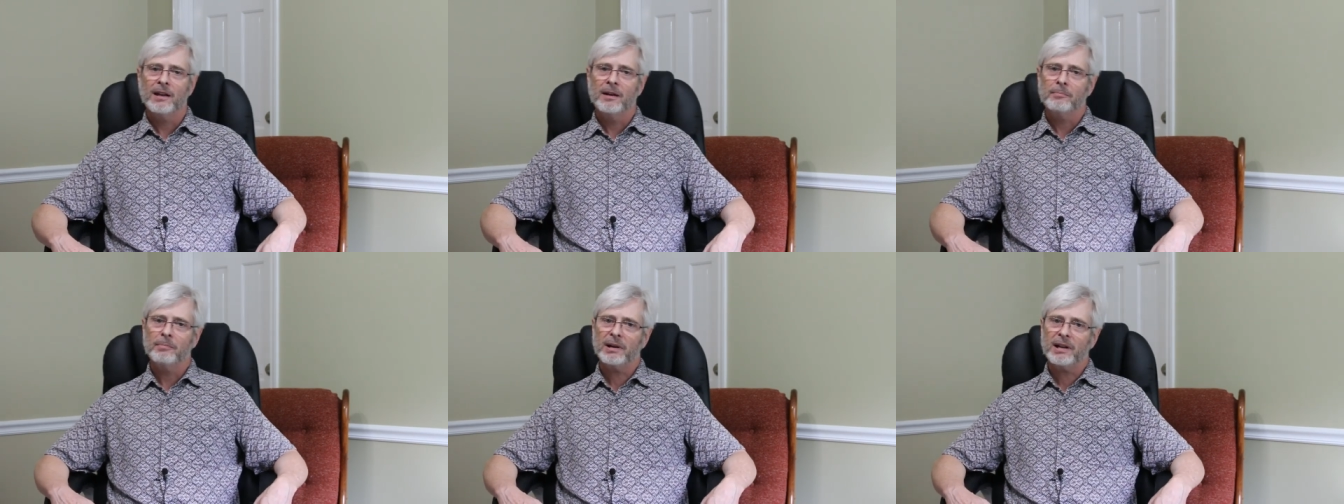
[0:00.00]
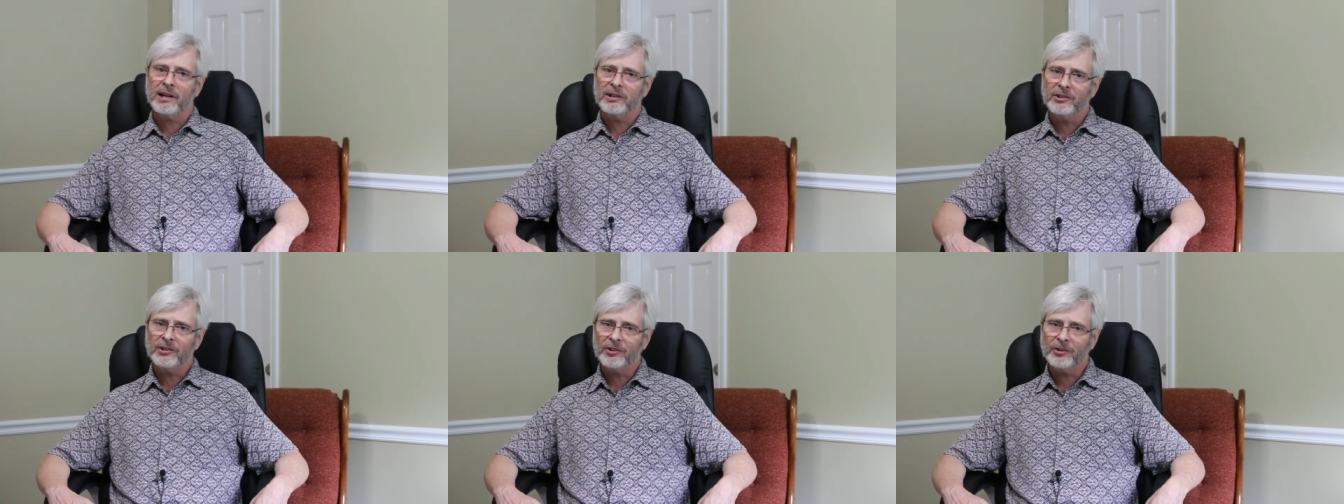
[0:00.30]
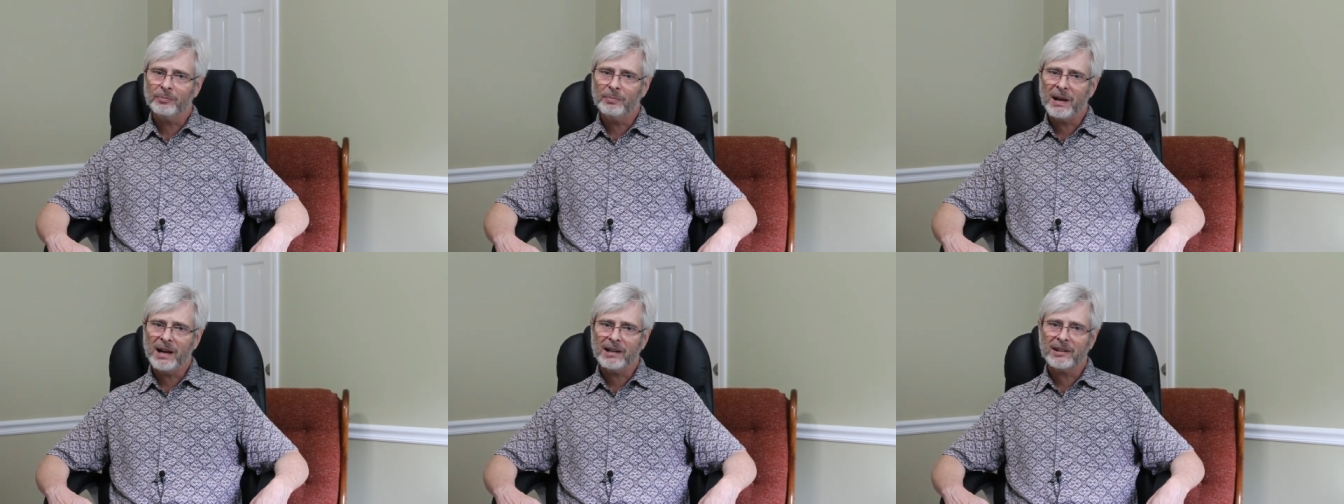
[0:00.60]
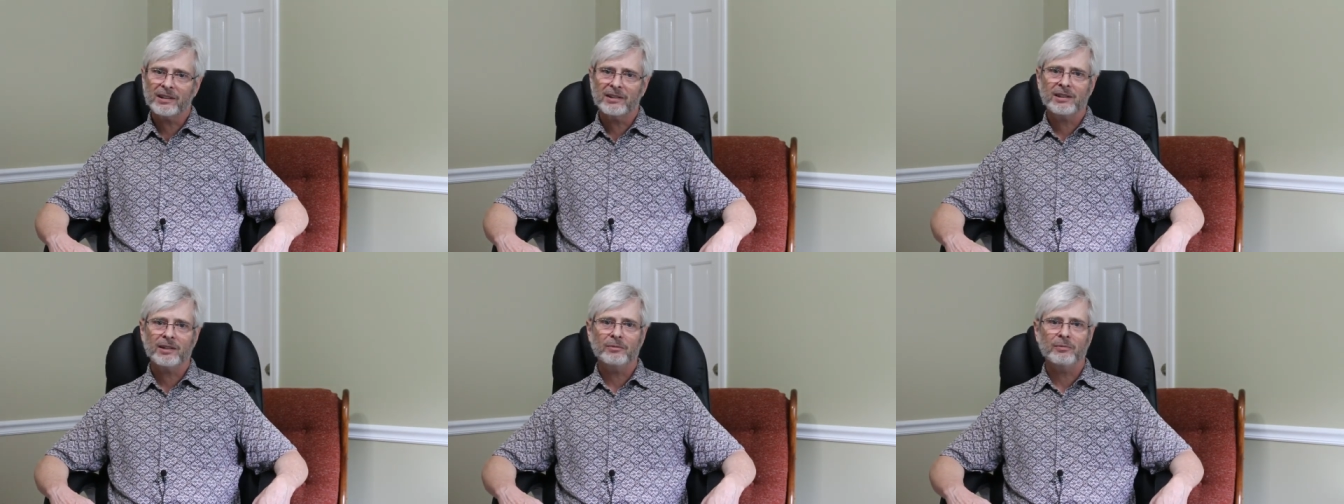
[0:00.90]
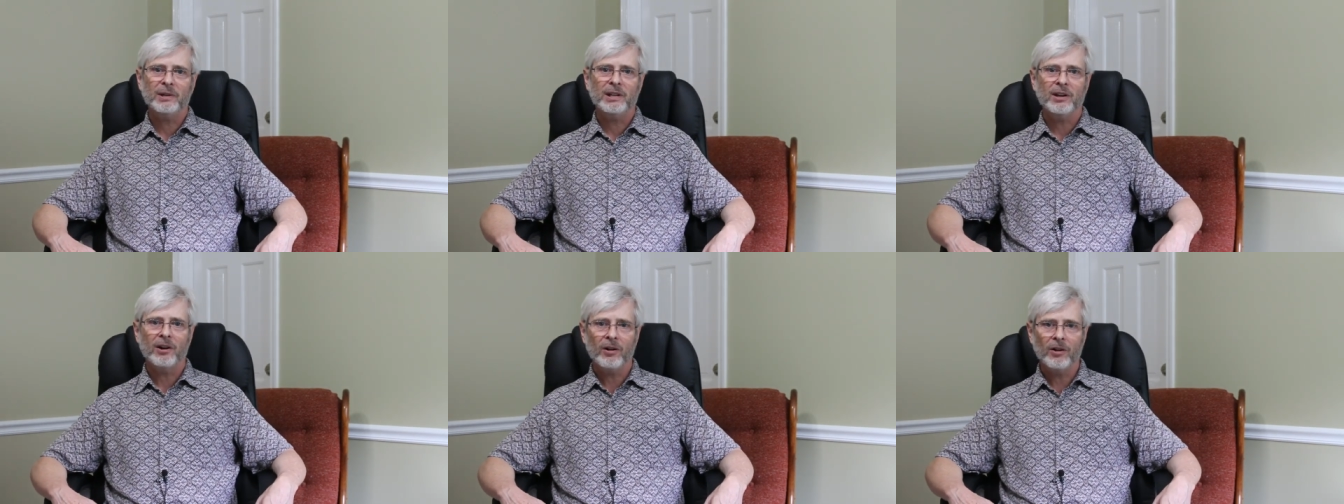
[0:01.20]
But I suspect that
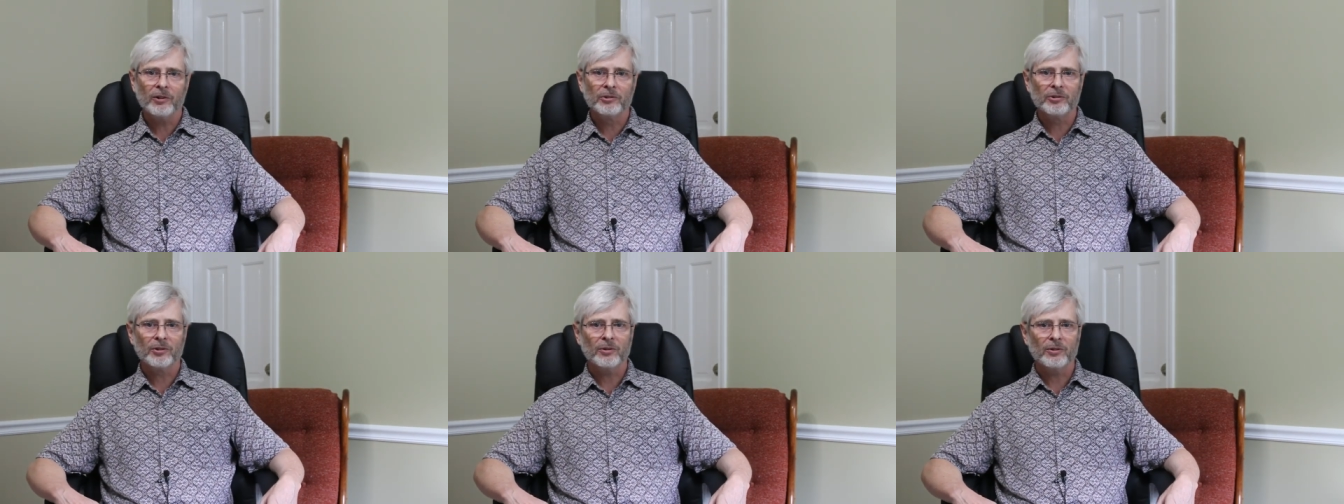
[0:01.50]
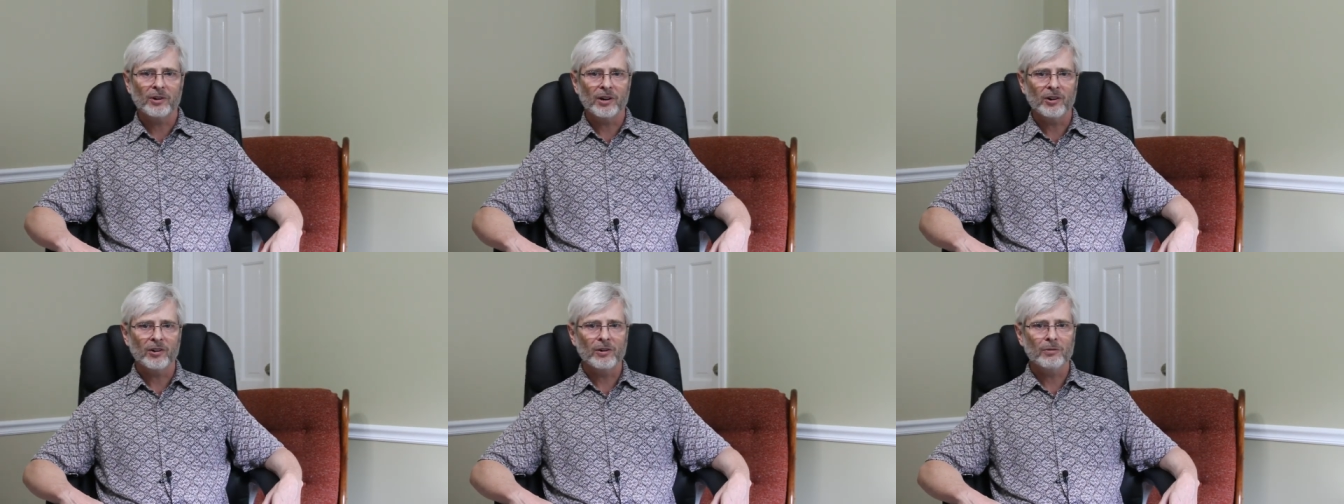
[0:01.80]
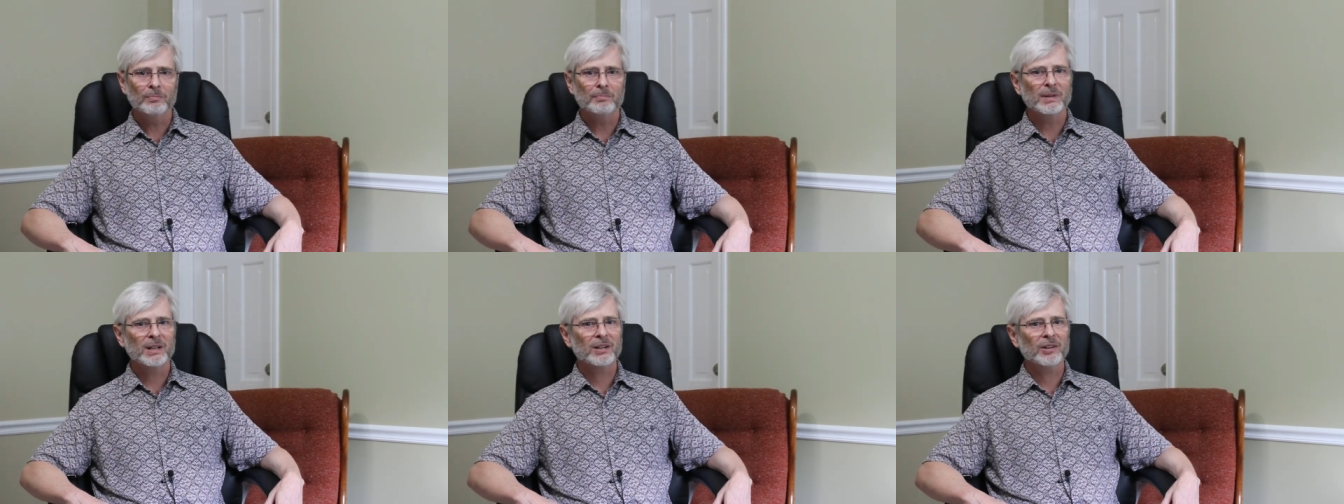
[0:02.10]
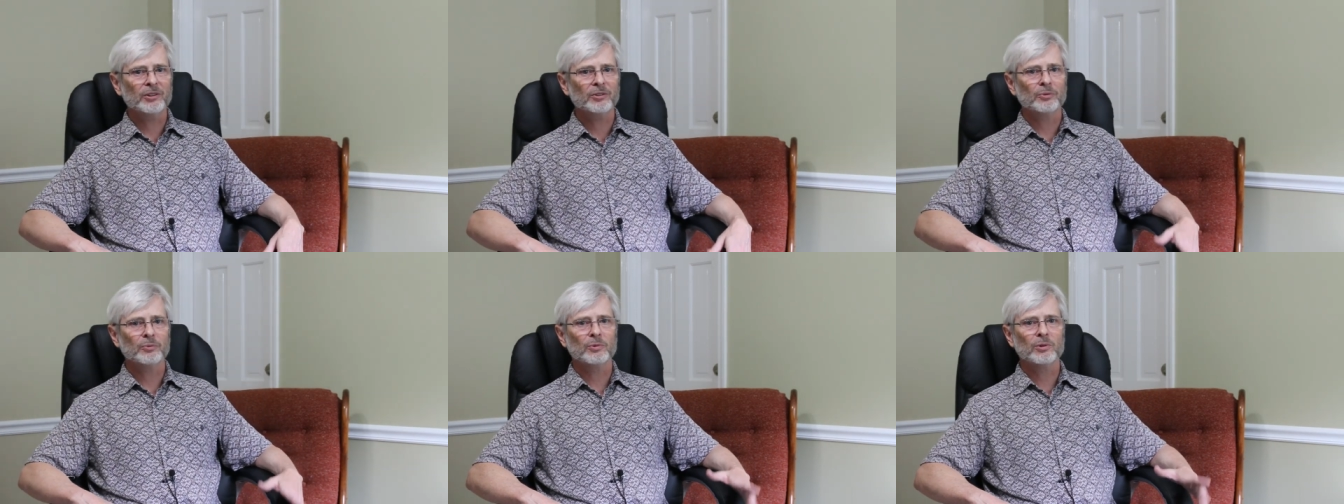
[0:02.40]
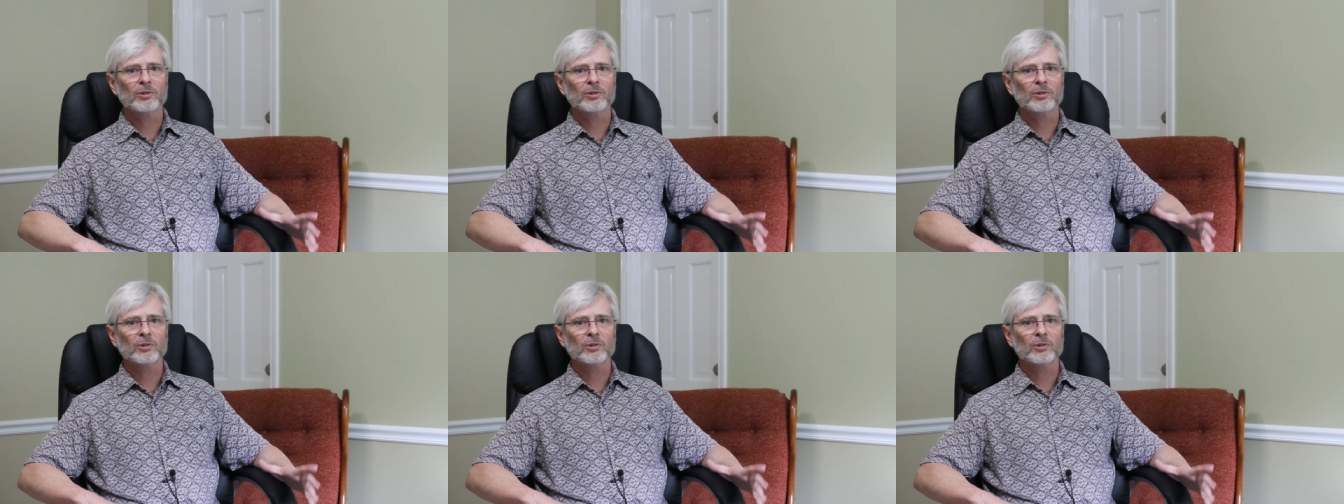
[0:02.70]
we also go because